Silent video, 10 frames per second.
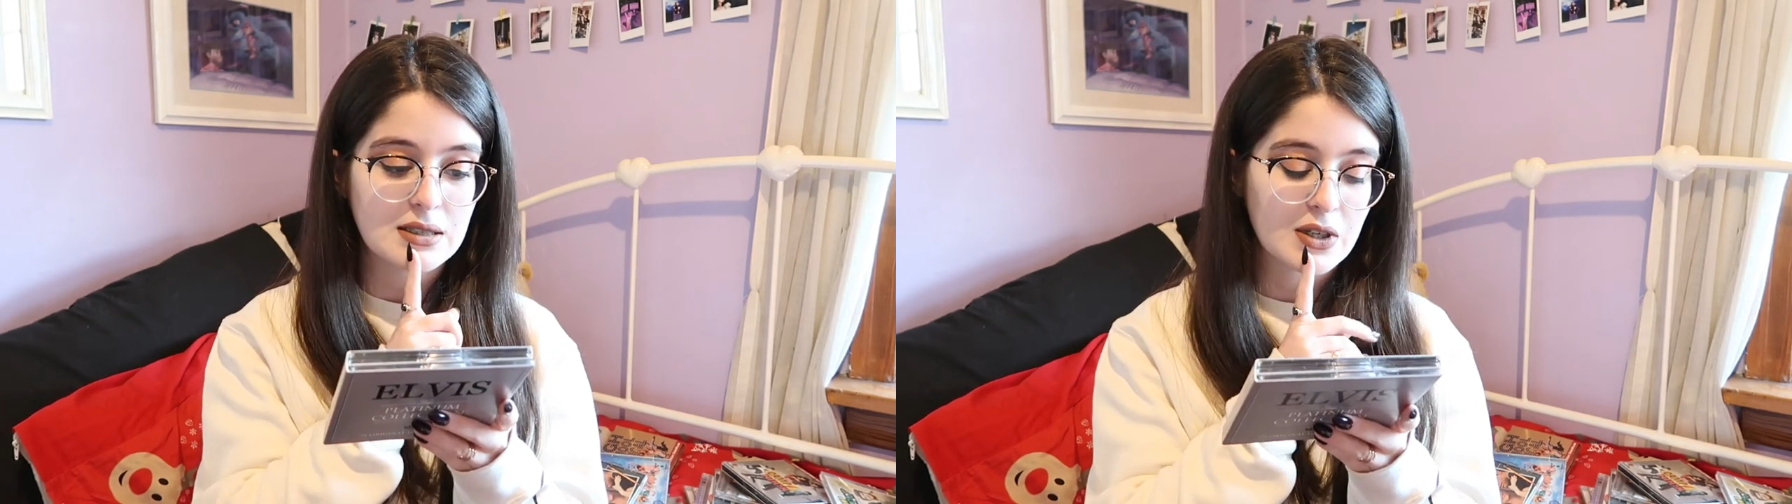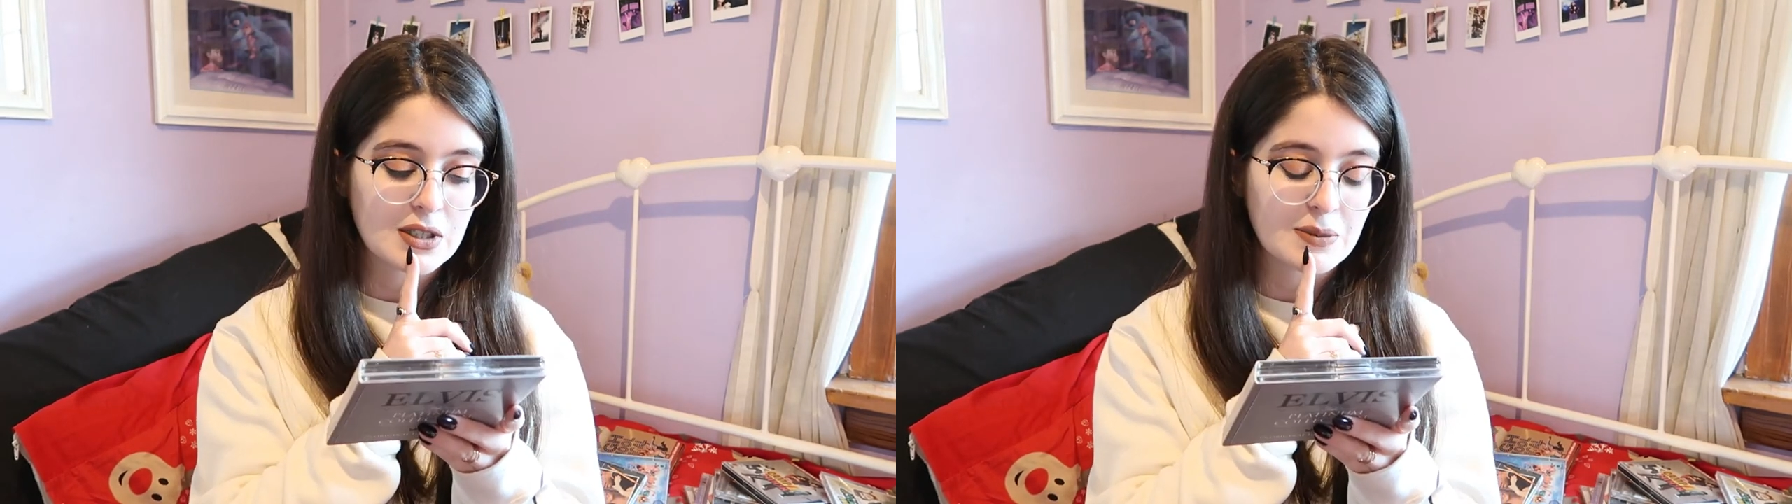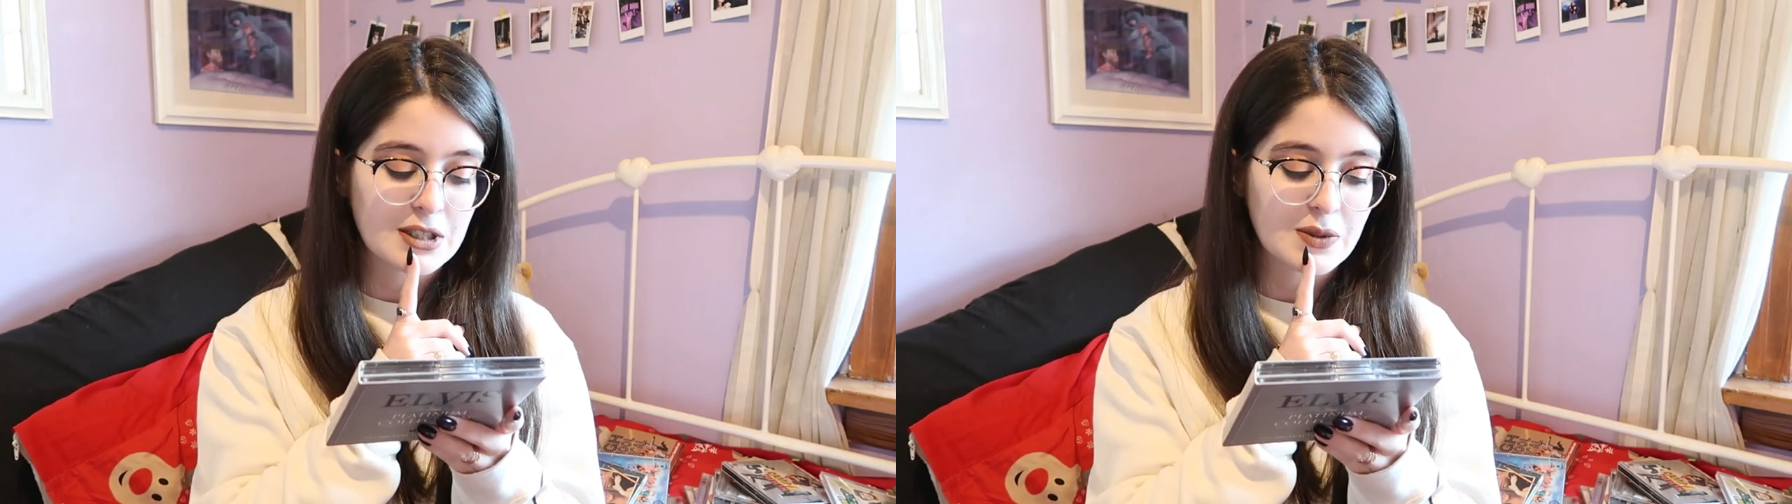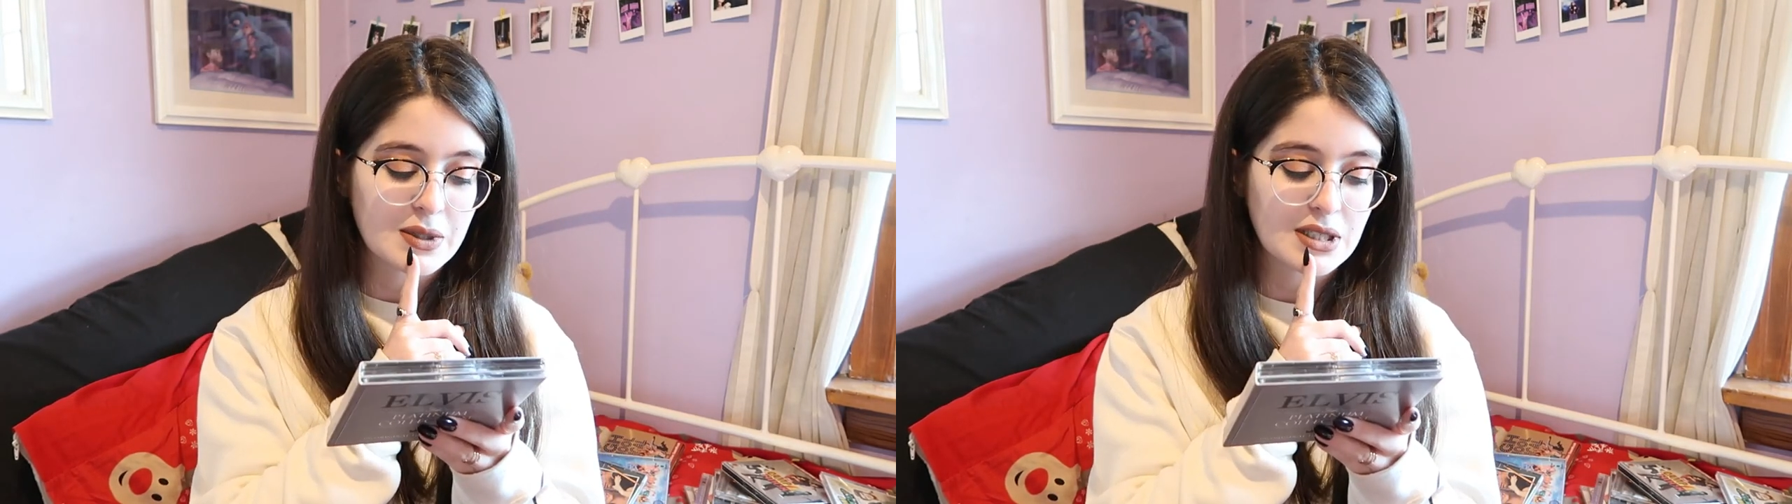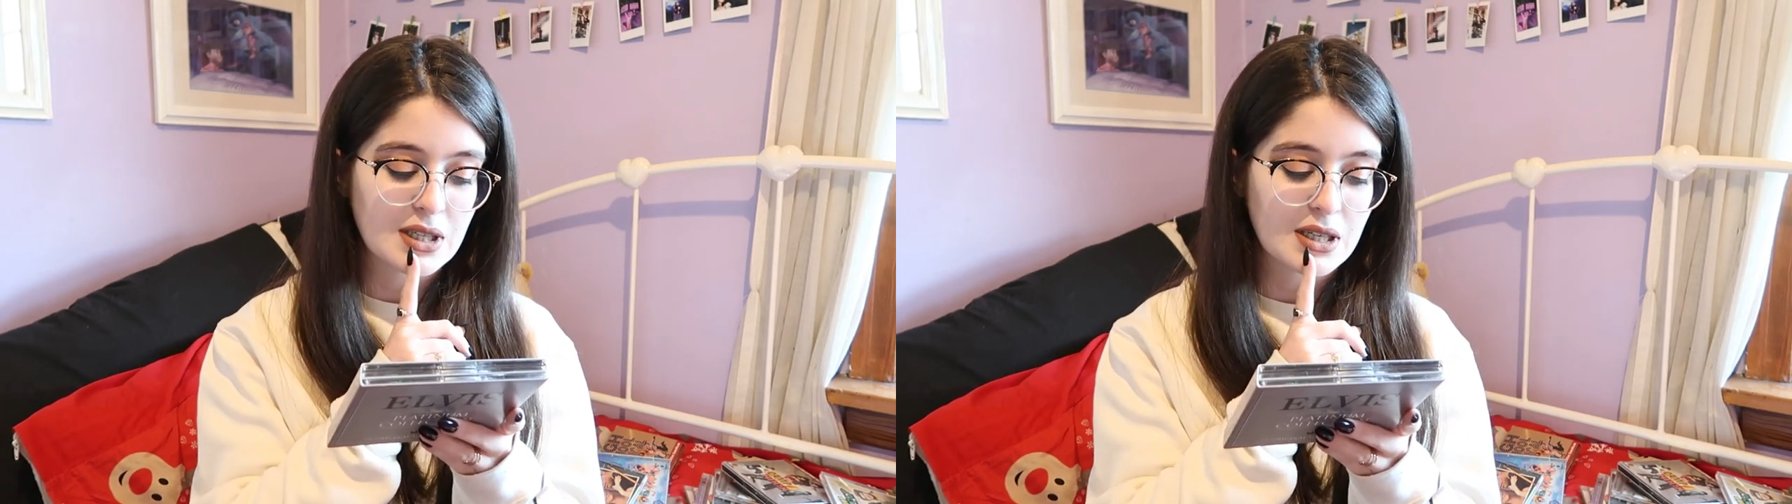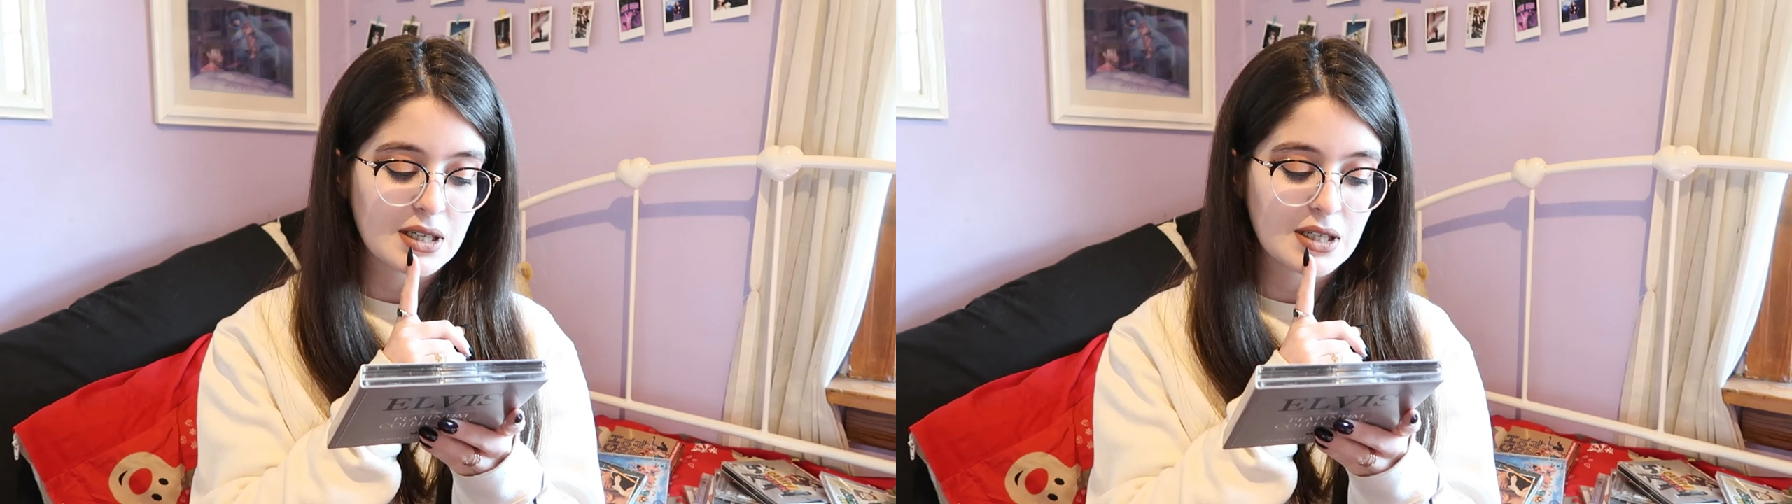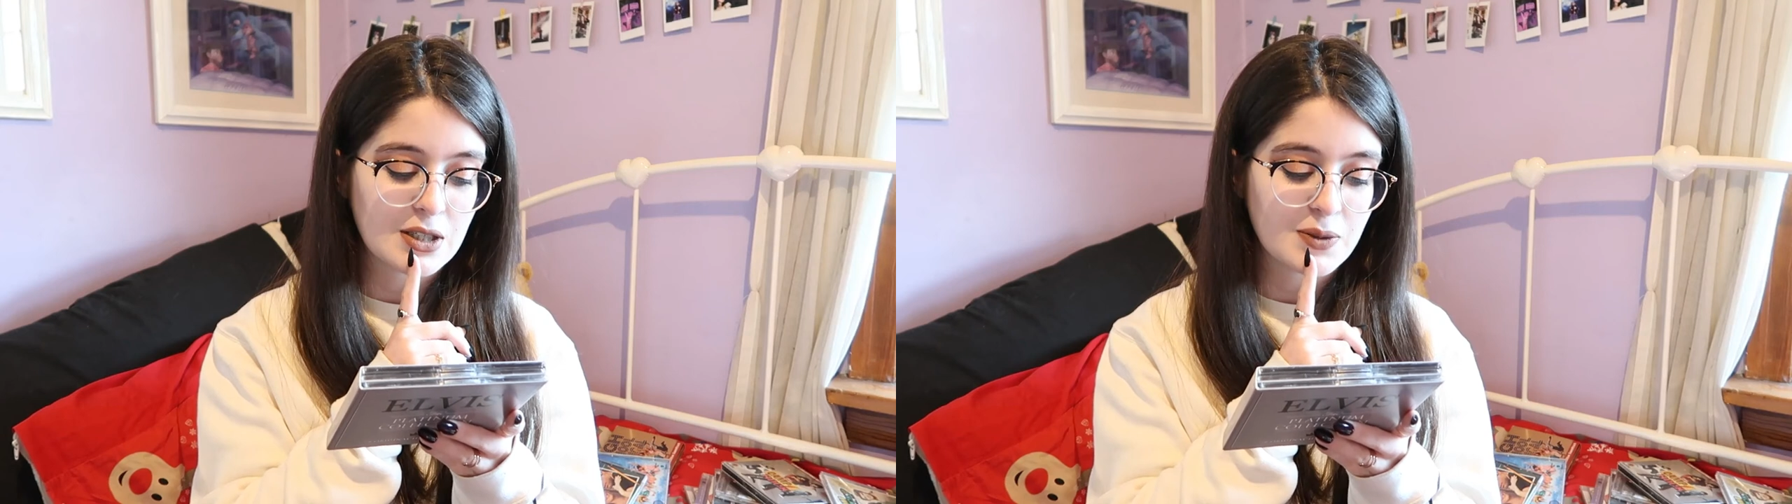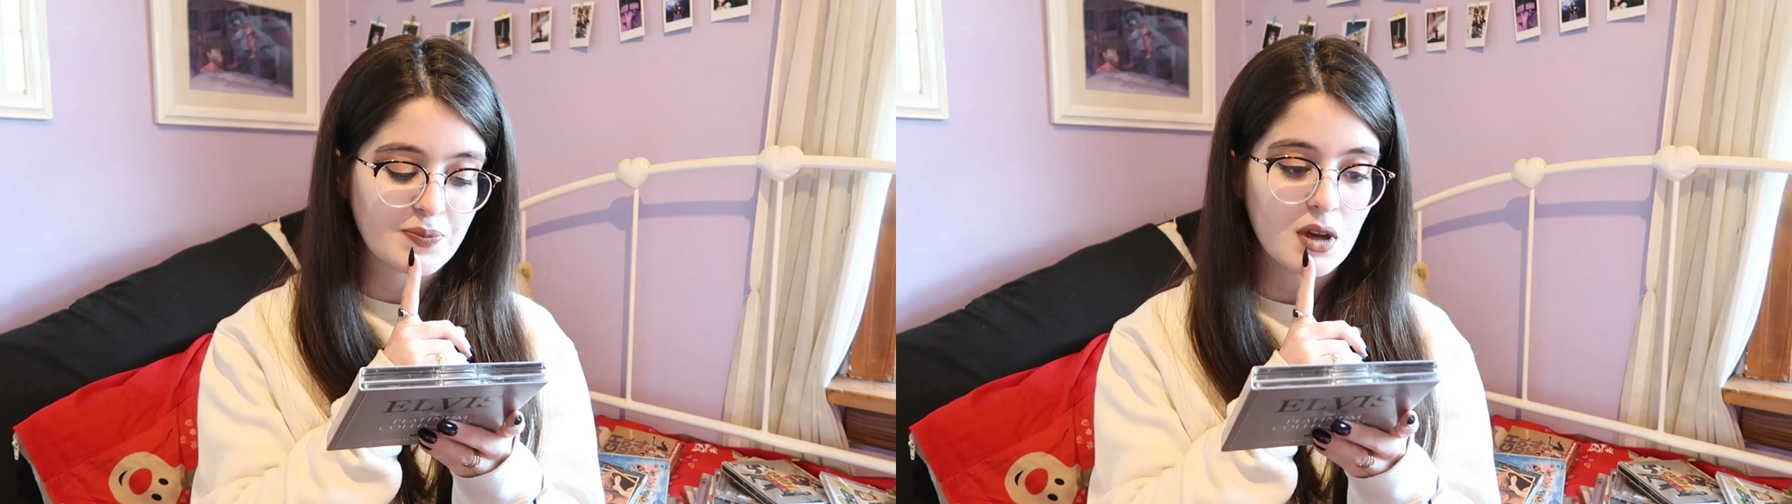there are some good ones on
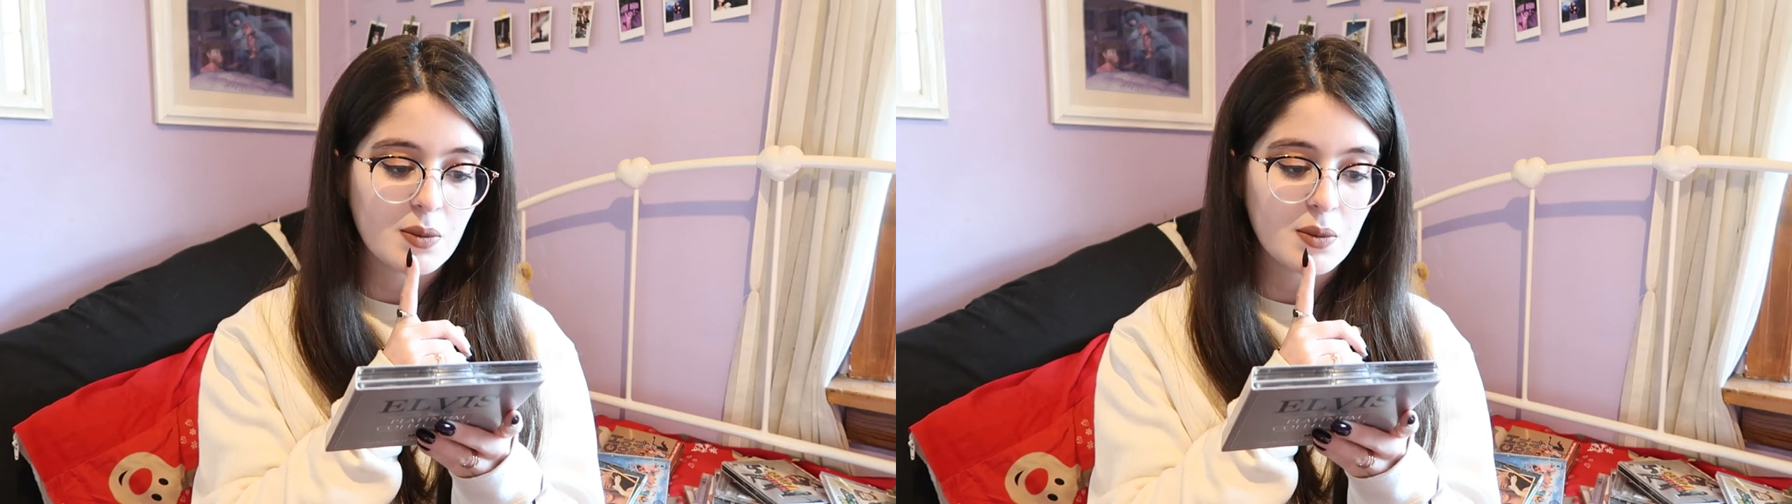here.